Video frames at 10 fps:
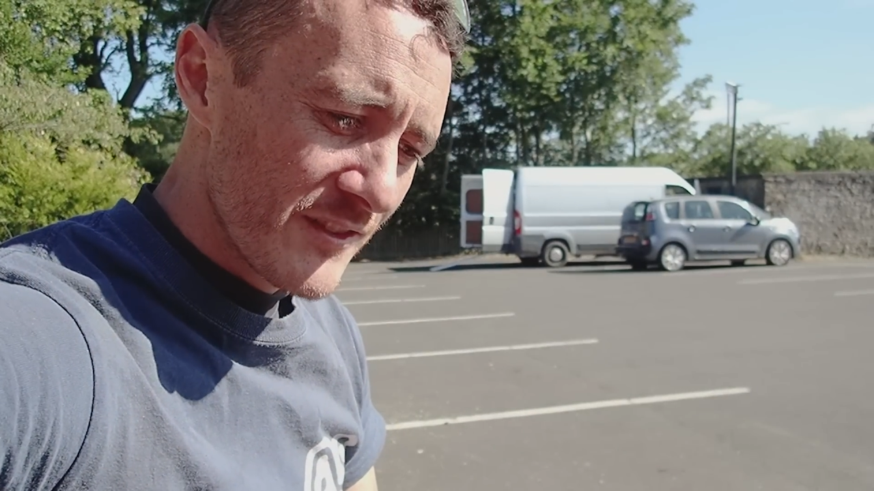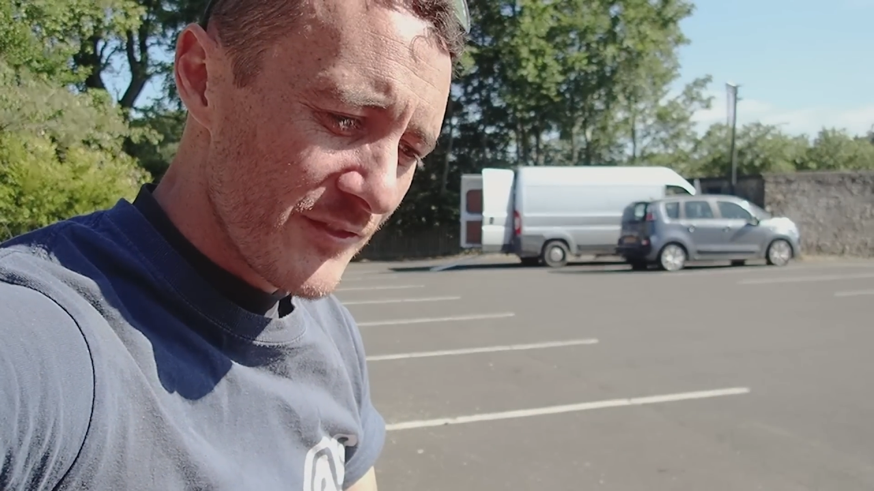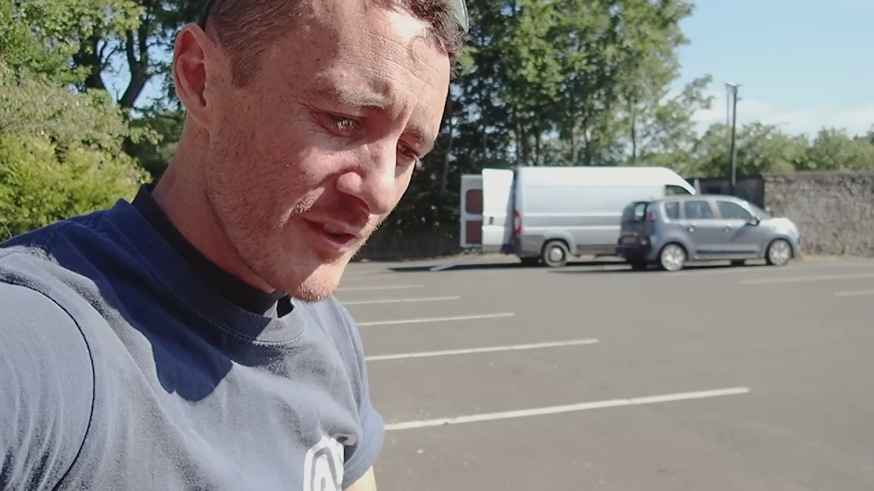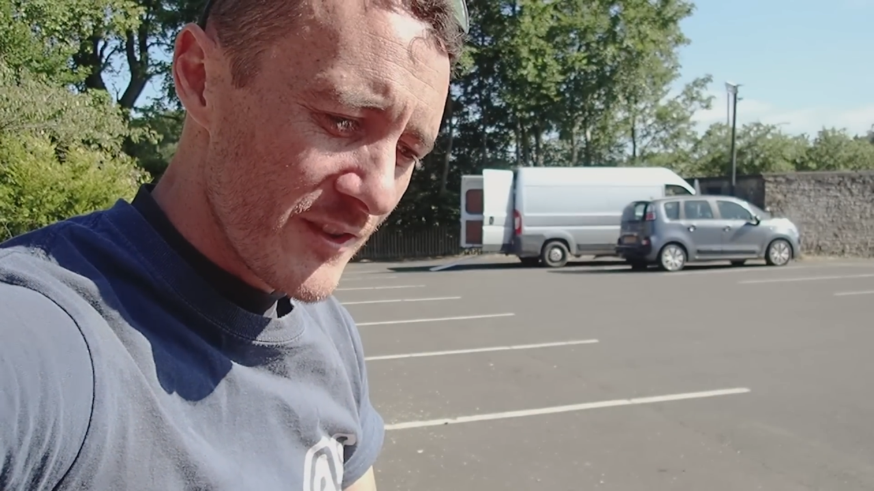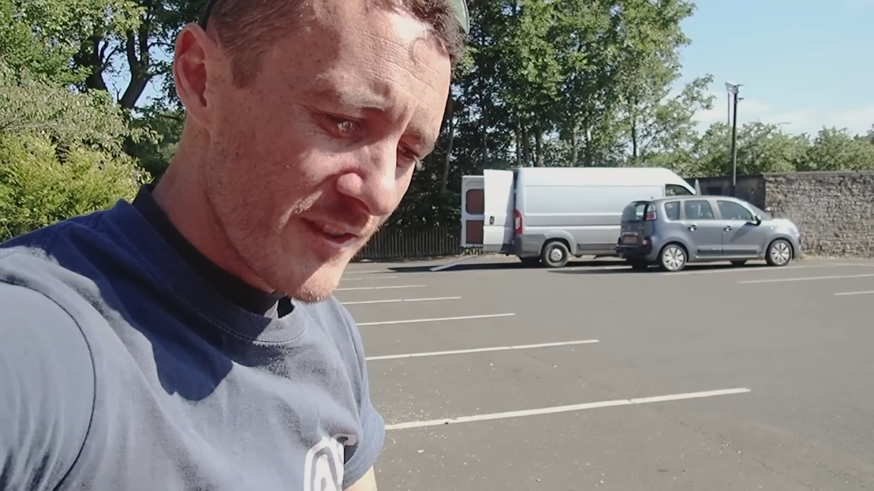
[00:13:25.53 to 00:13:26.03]

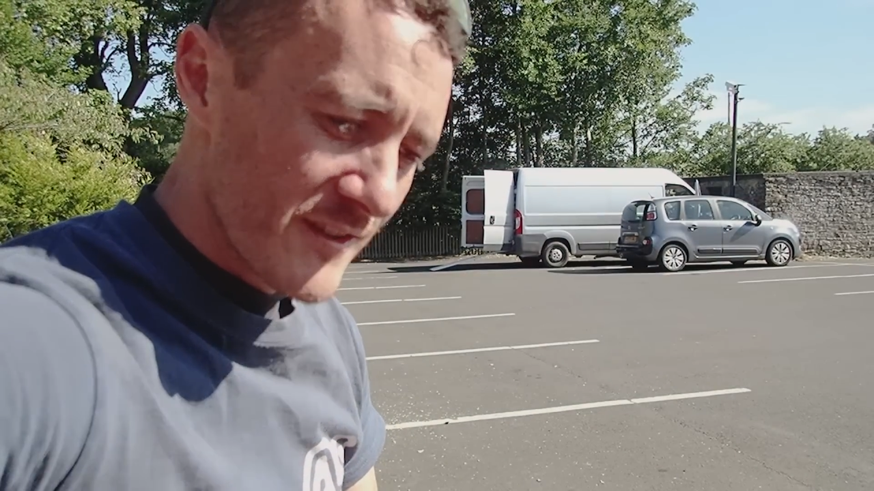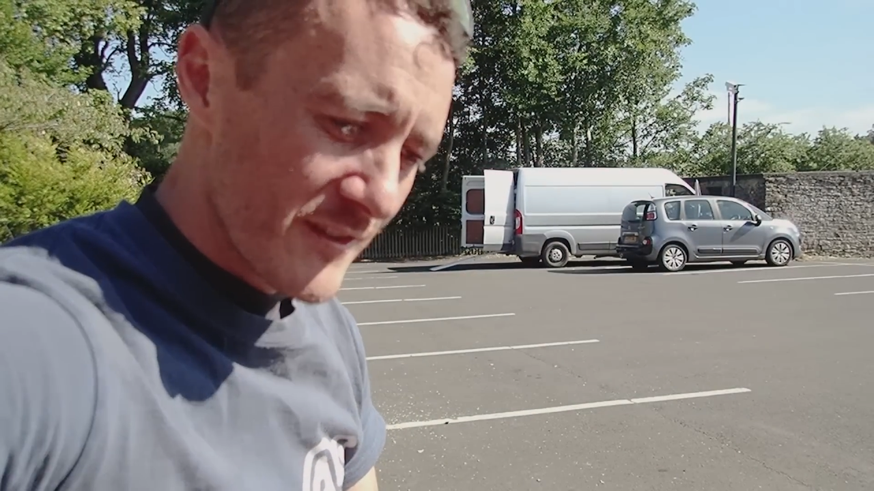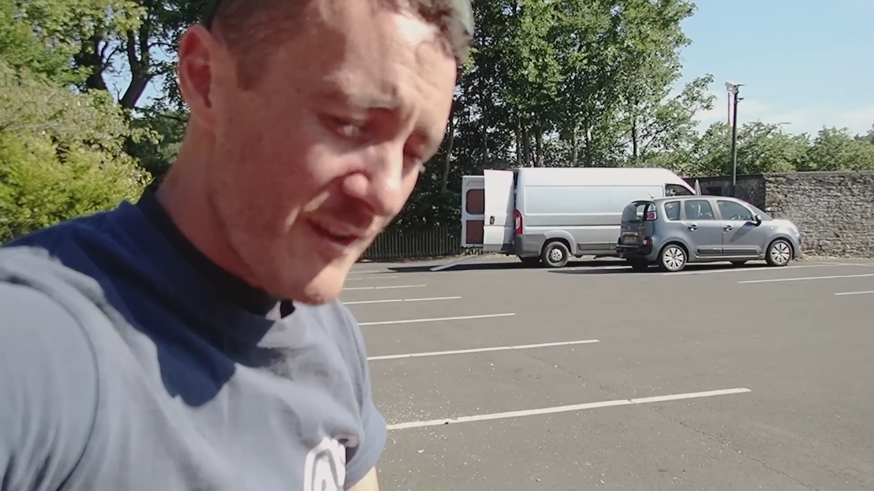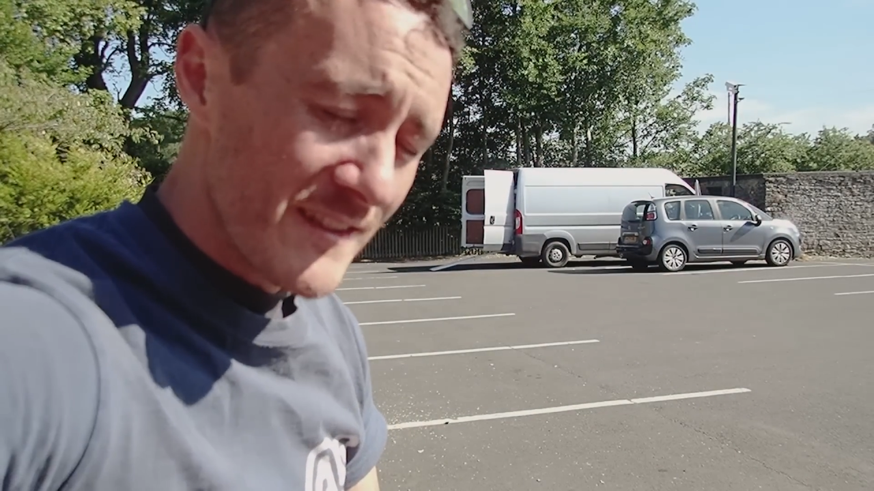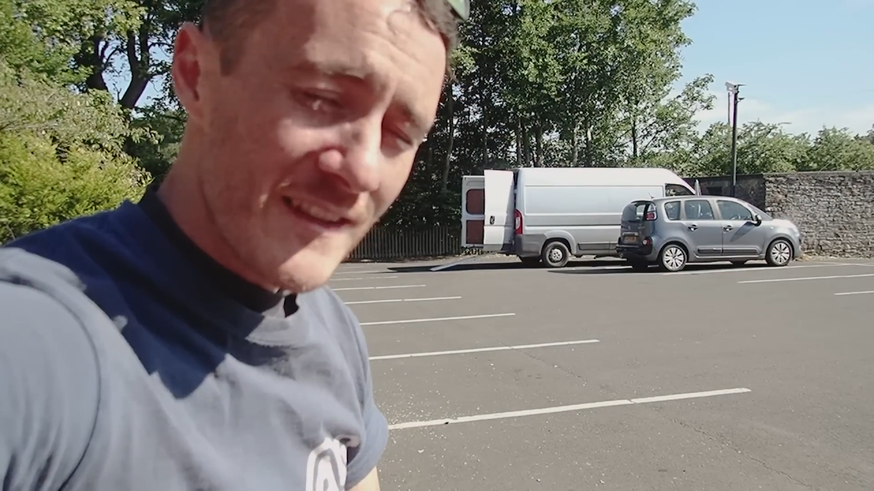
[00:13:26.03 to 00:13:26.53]
for a
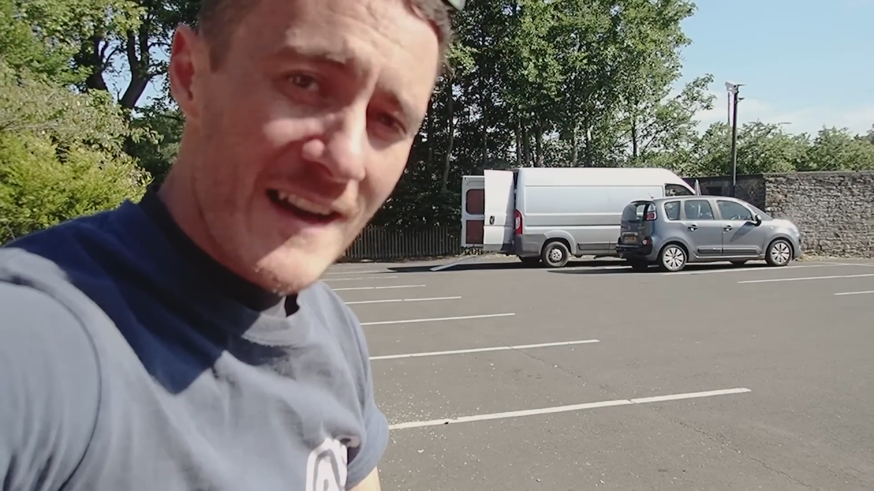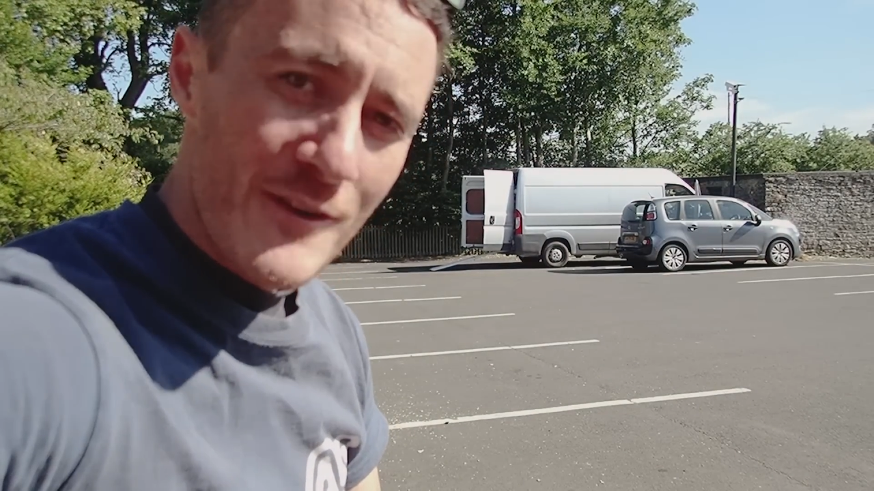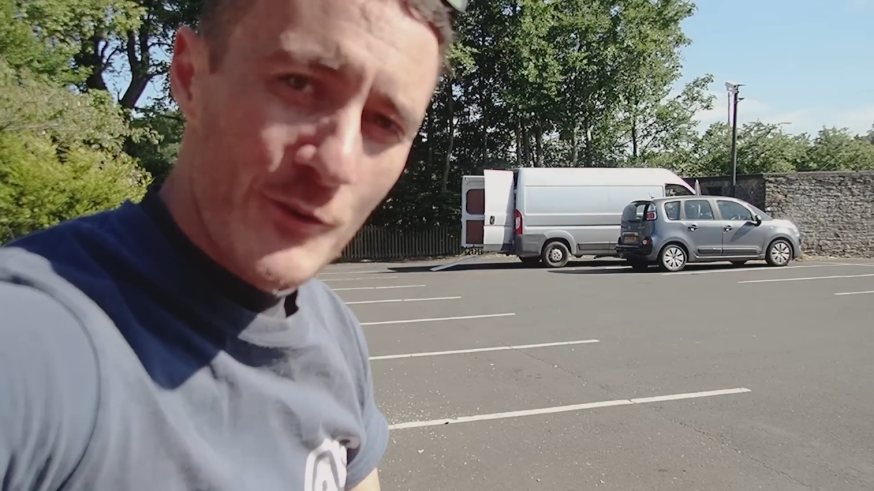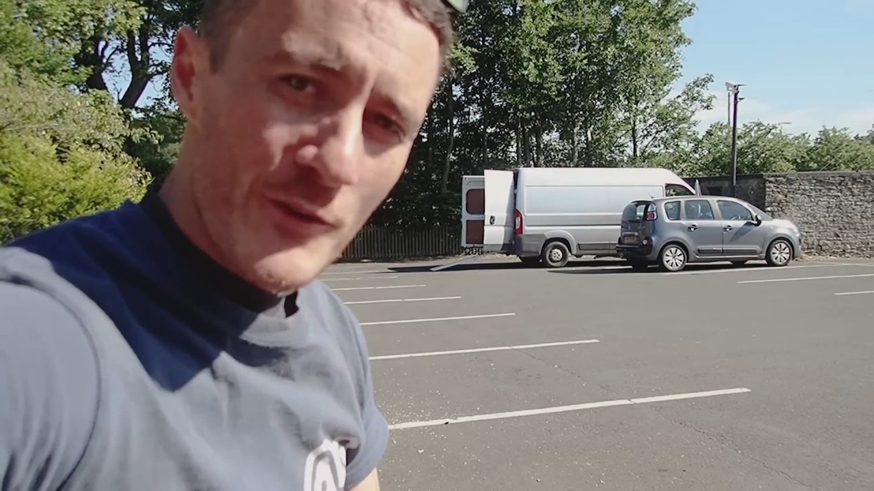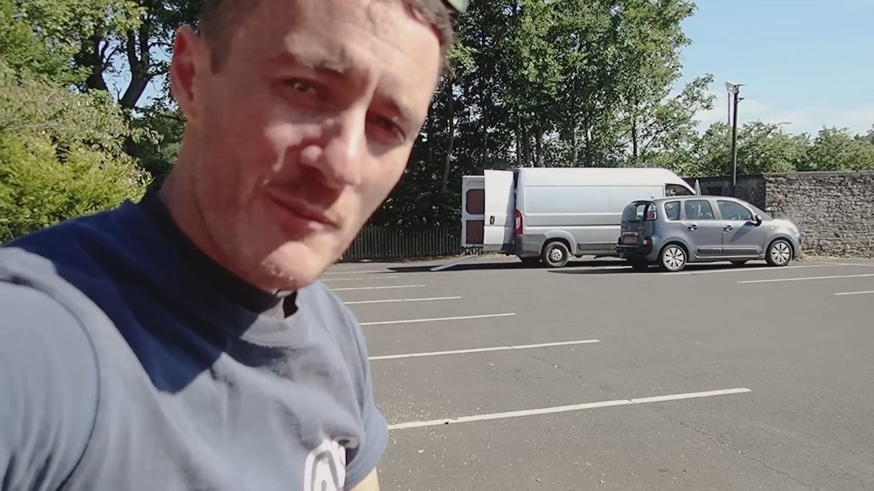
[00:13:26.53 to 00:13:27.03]
great day
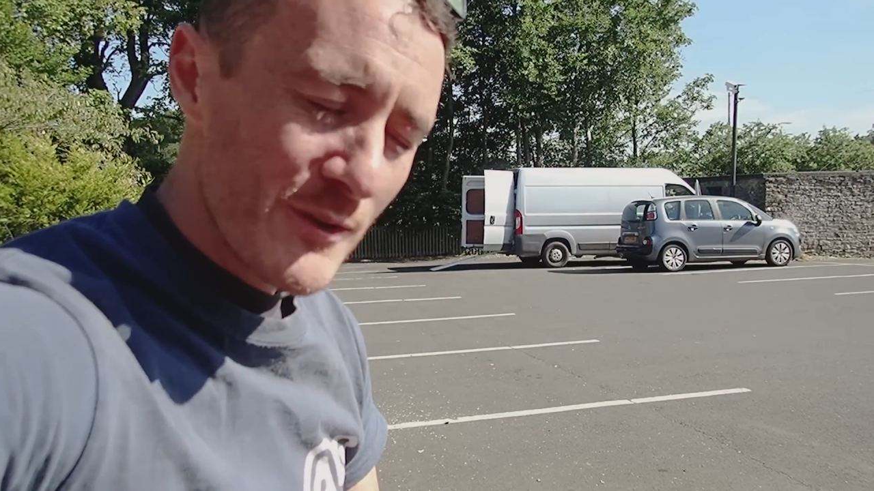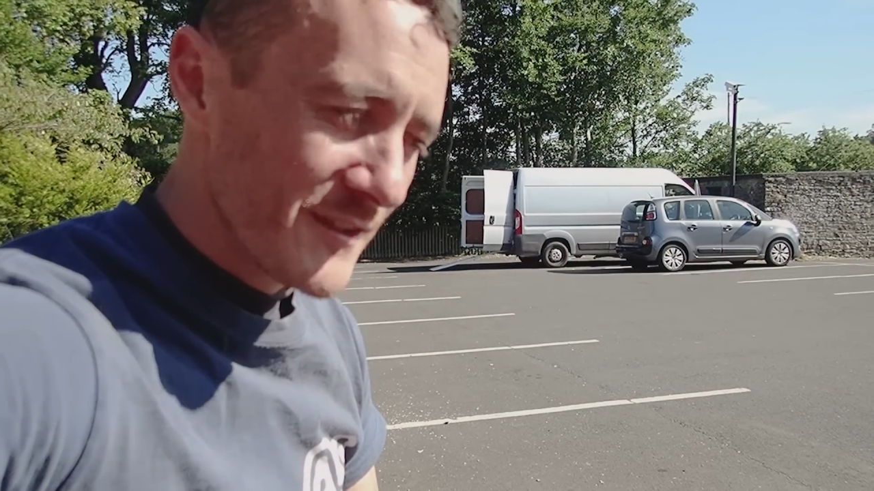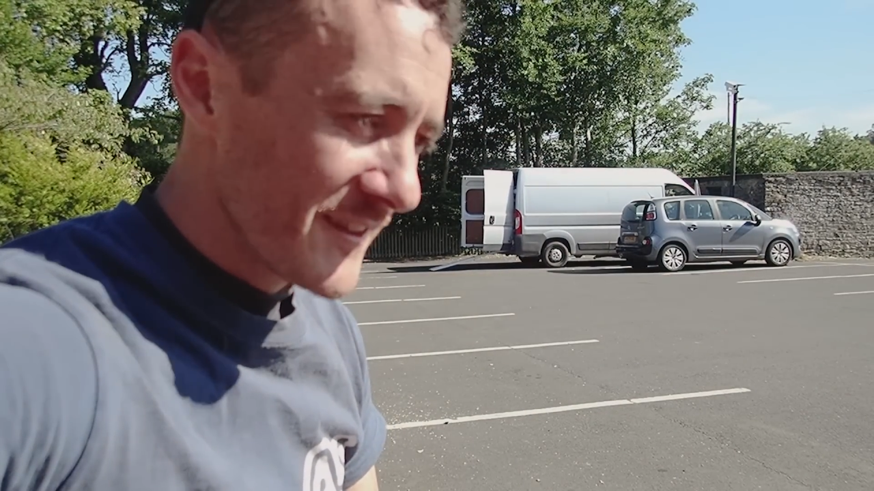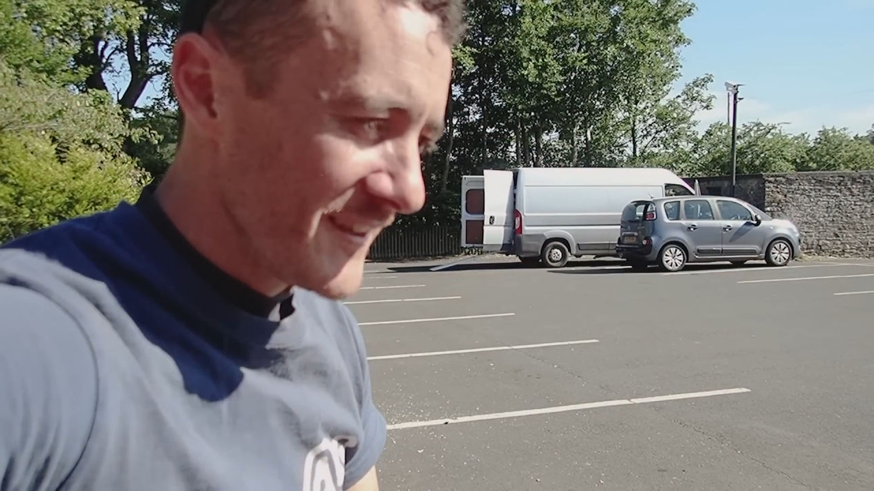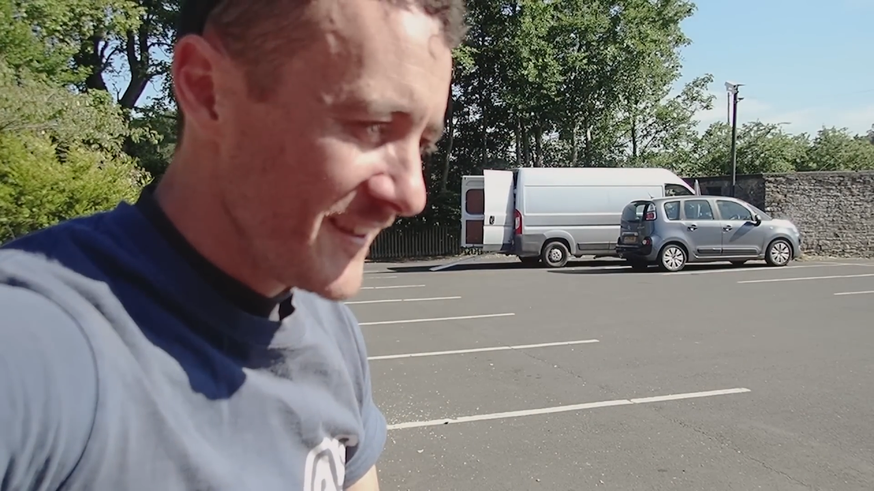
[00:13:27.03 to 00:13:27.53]
out in Northumberland.